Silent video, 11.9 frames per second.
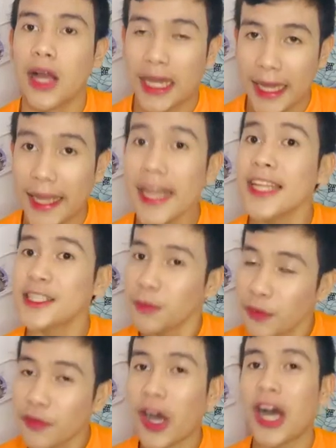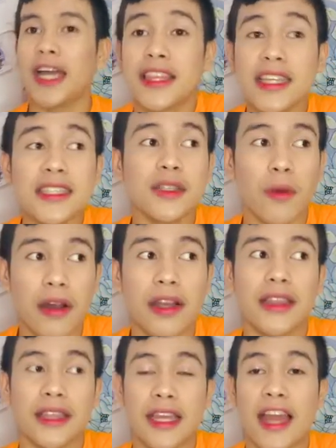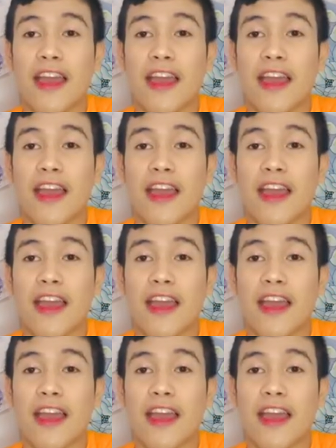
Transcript: Okay, let's move on. This quarantine,